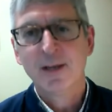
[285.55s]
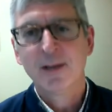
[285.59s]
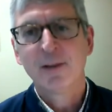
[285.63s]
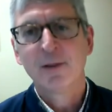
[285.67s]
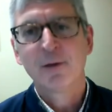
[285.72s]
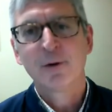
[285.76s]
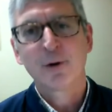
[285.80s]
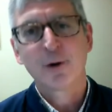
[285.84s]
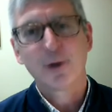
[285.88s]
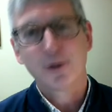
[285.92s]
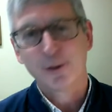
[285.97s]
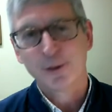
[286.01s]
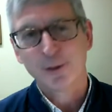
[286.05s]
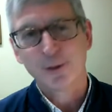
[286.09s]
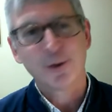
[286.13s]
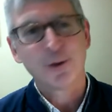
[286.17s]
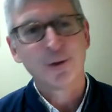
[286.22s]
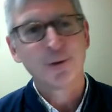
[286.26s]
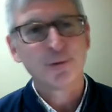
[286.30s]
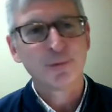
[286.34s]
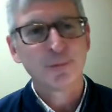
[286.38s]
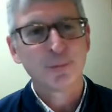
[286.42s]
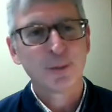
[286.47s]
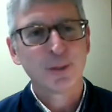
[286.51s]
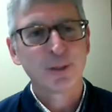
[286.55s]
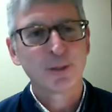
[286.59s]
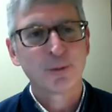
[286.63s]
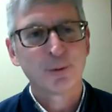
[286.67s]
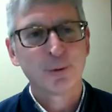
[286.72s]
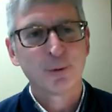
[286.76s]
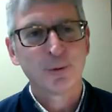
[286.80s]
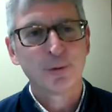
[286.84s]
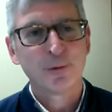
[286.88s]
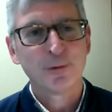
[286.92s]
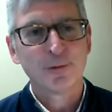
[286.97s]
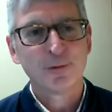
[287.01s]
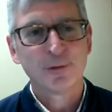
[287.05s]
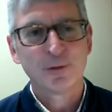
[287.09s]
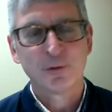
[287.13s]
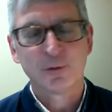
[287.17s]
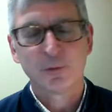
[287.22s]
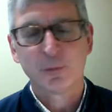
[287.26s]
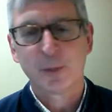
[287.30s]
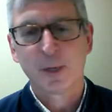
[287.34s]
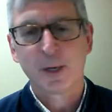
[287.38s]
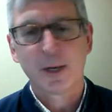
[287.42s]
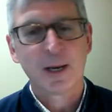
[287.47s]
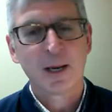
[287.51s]
They're all adults to make their own
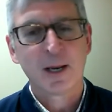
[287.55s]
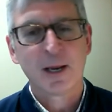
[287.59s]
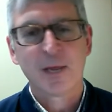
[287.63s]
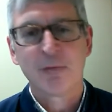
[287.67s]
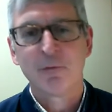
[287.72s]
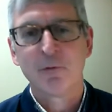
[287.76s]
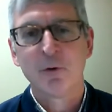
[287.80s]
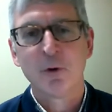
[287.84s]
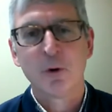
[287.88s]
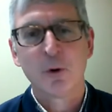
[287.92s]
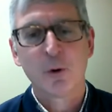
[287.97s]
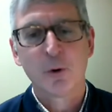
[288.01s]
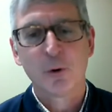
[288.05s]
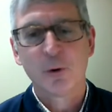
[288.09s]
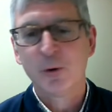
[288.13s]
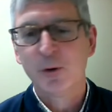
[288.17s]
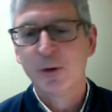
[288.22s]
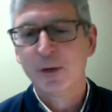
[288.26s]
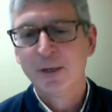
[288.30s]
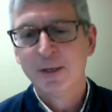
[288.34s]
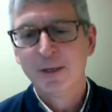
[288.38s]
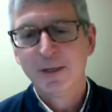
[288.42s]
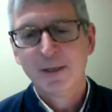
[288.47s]
decision, but I have no,